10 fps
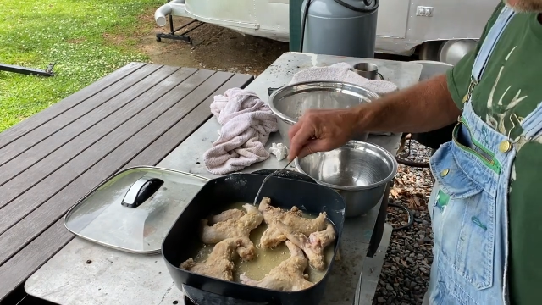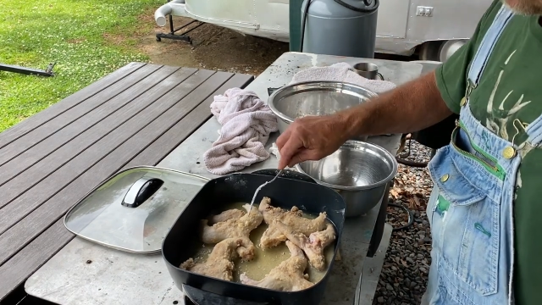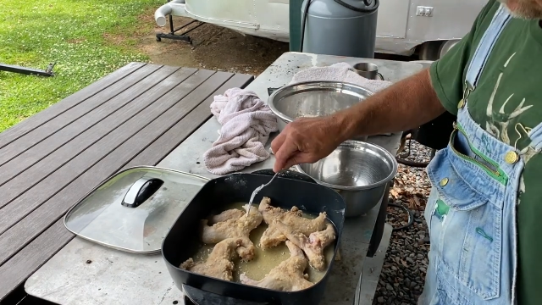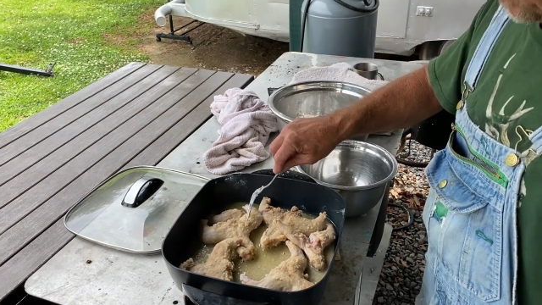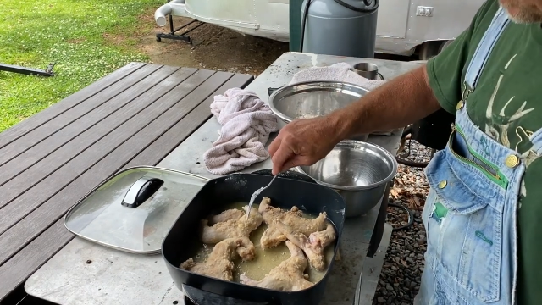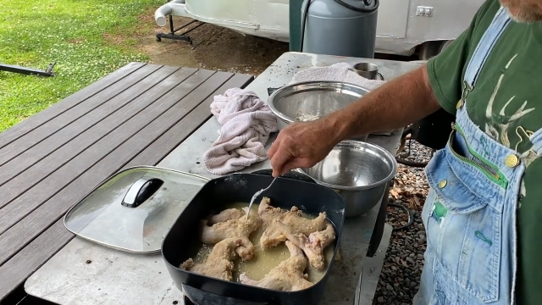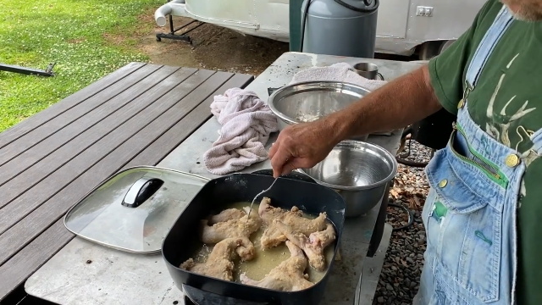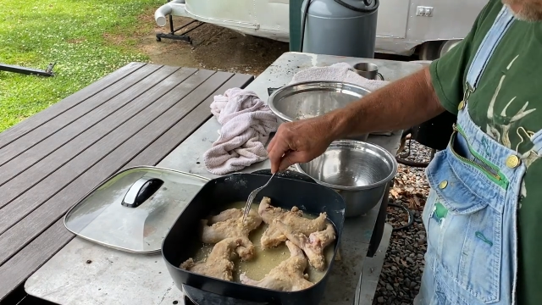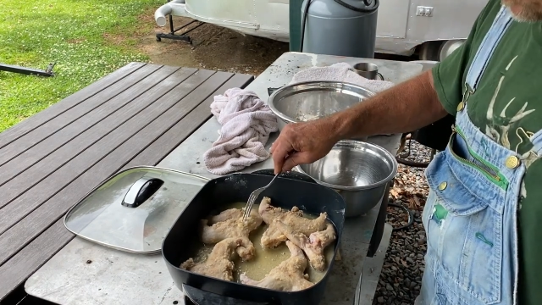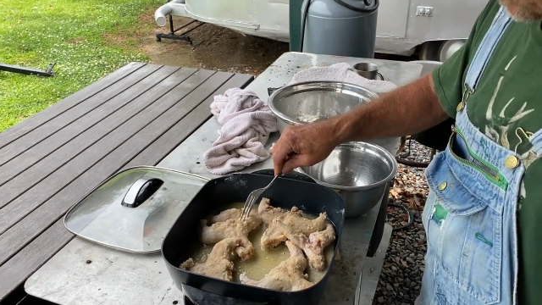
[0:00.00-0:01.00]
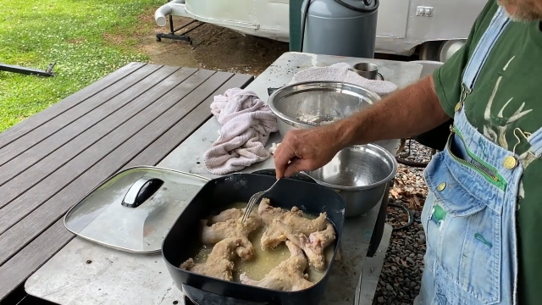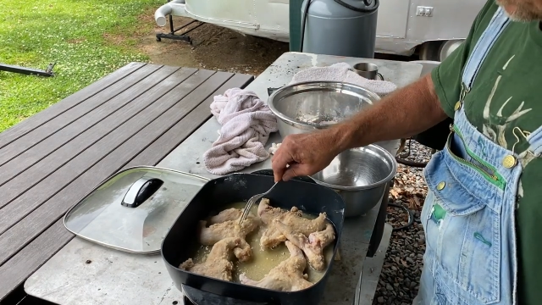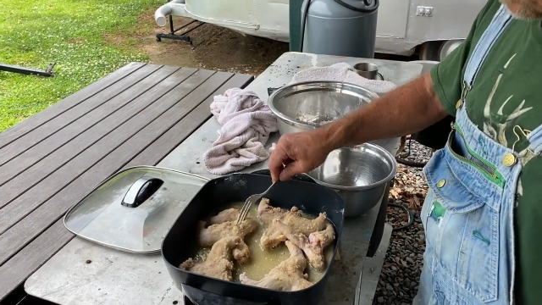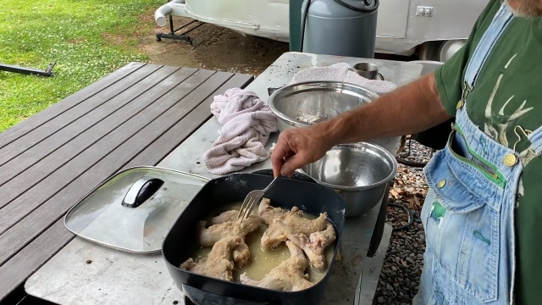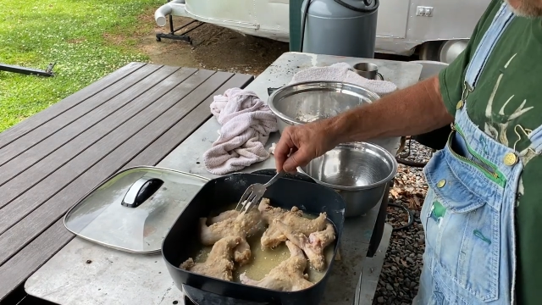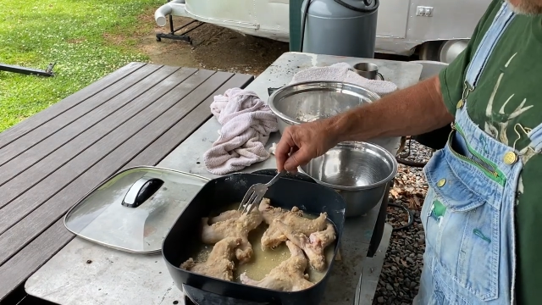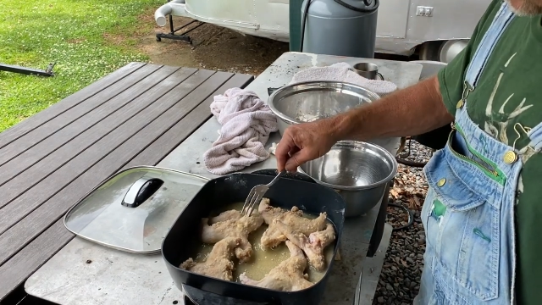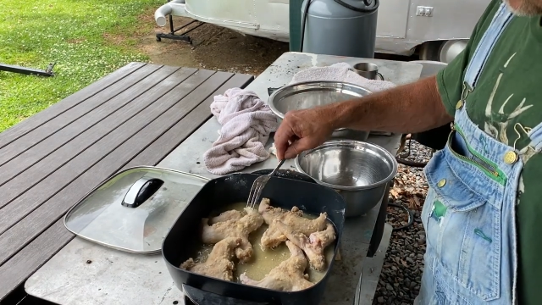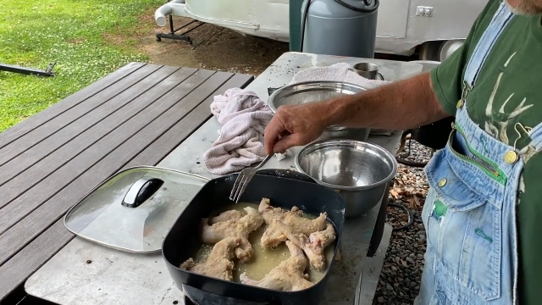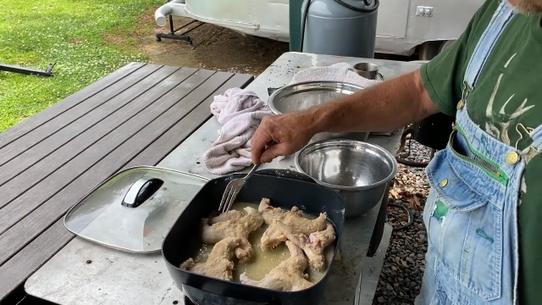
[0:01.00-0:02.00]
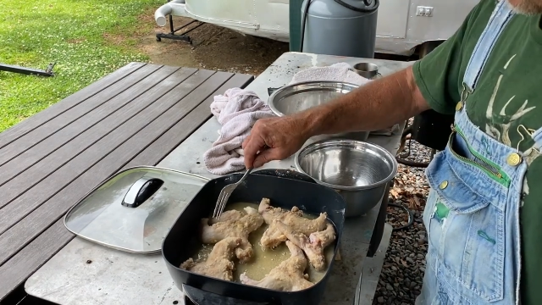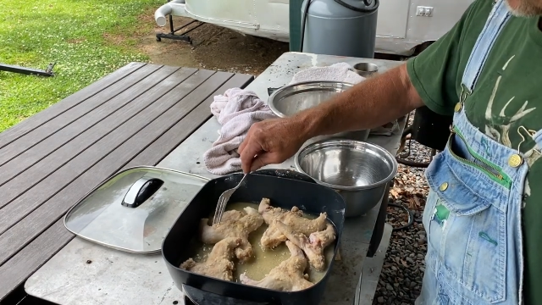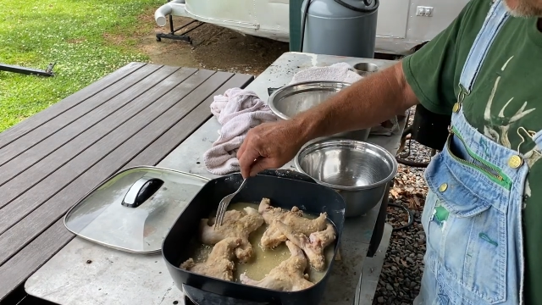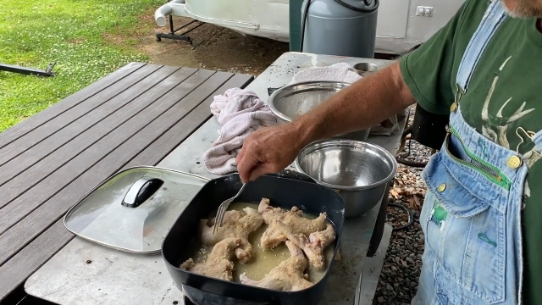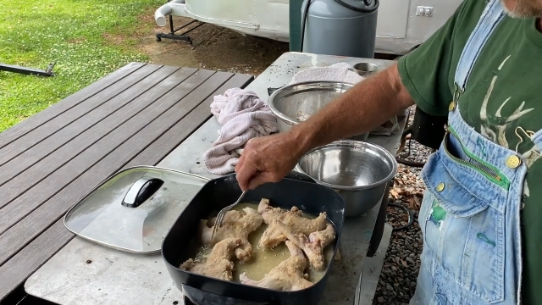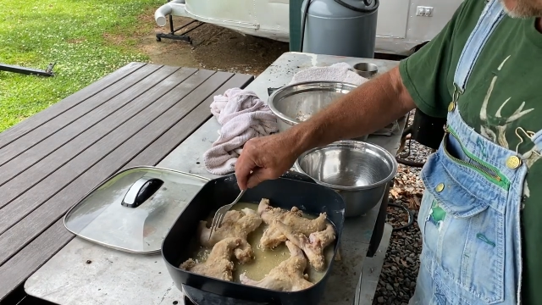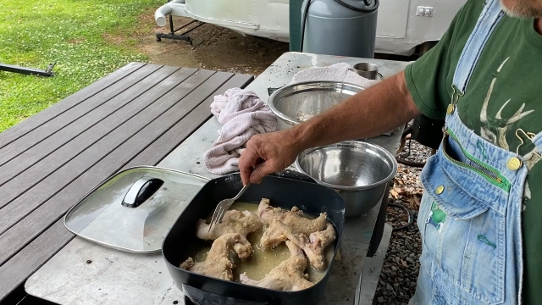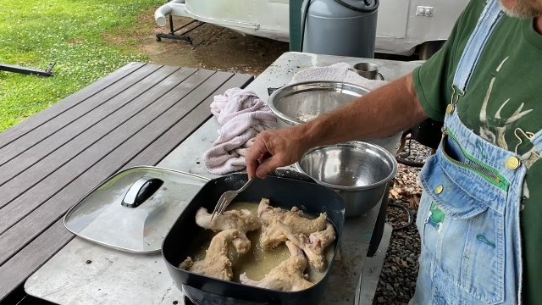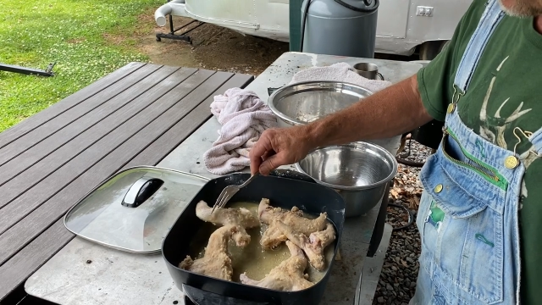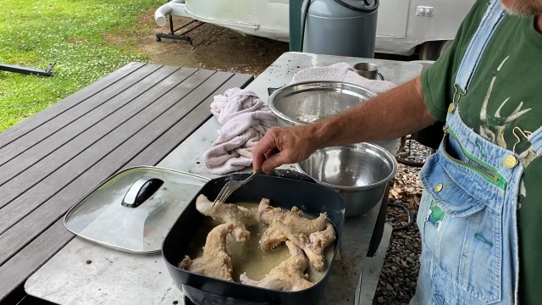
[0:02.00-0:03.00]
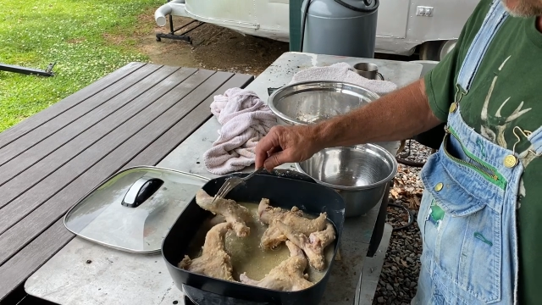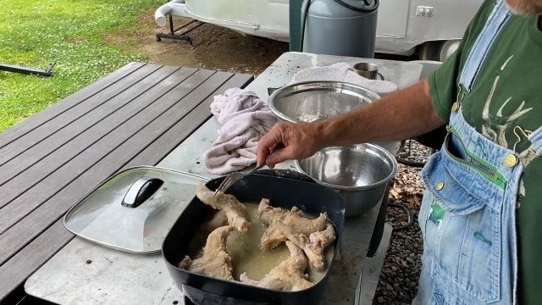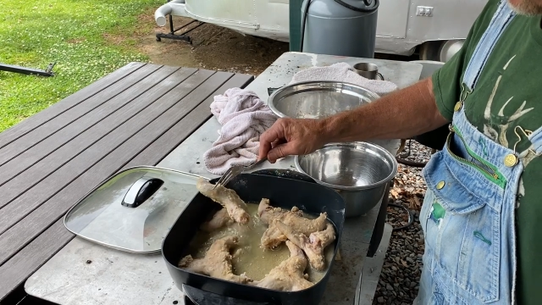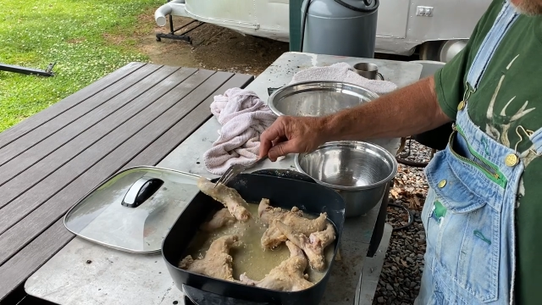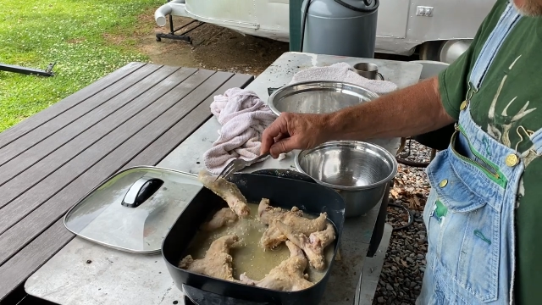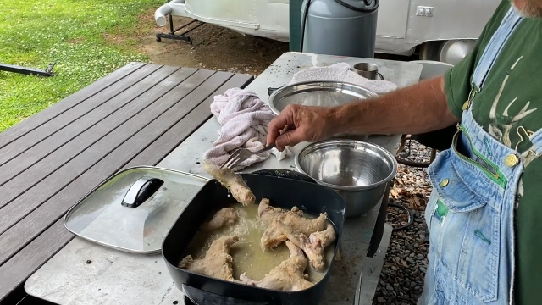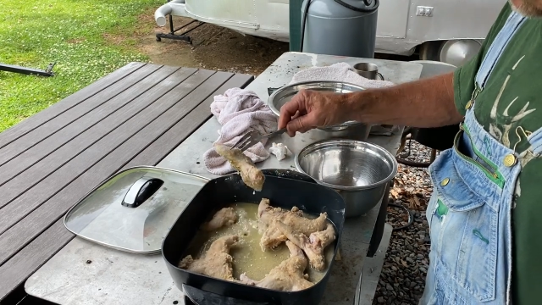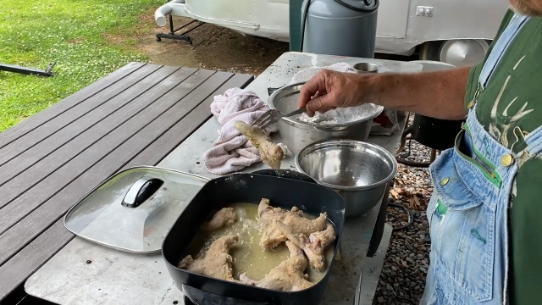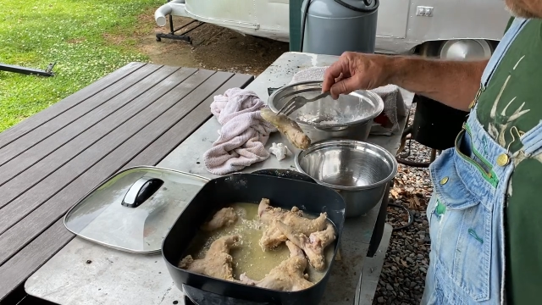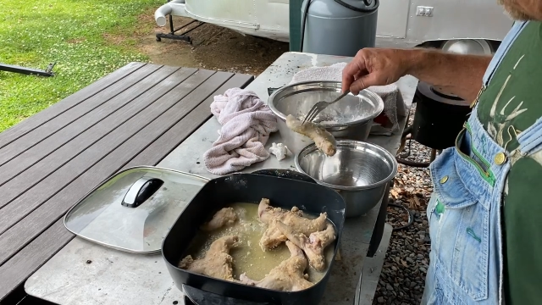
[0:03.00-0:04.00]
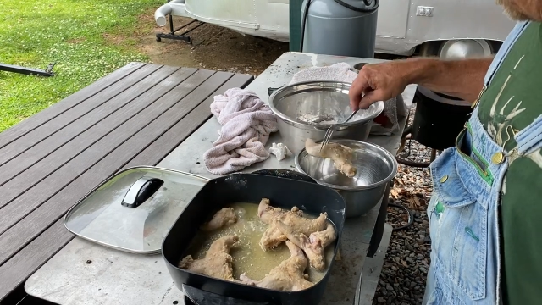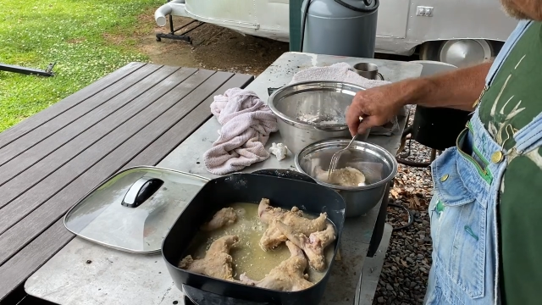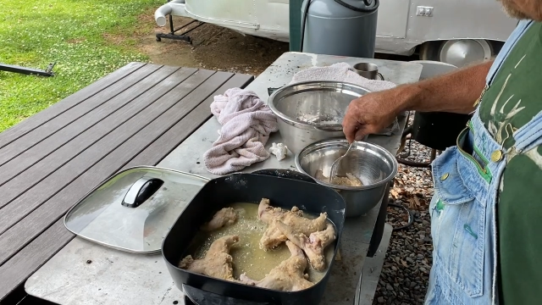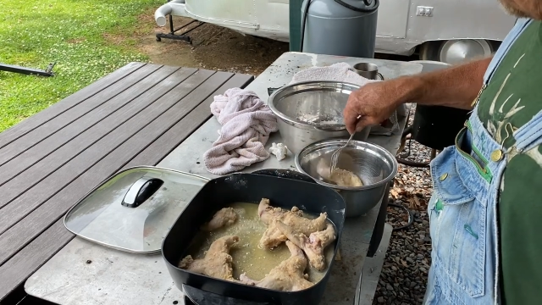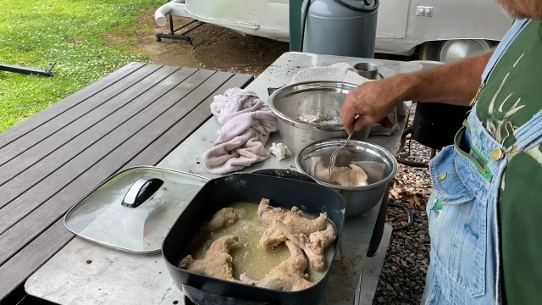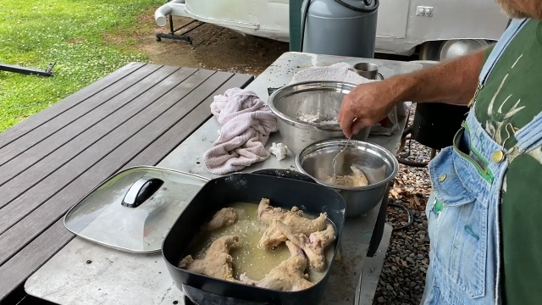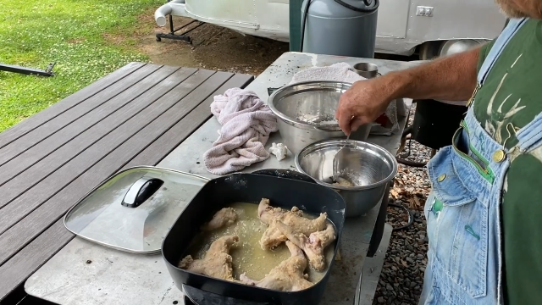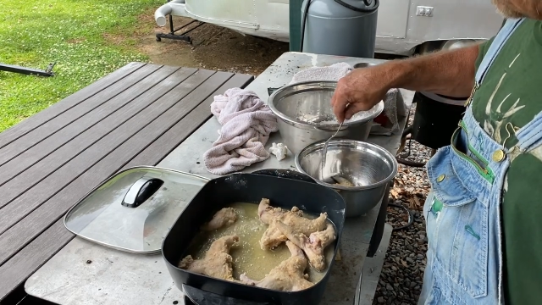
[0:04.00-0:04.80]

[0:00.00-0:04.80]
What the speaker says: (no speaker visible)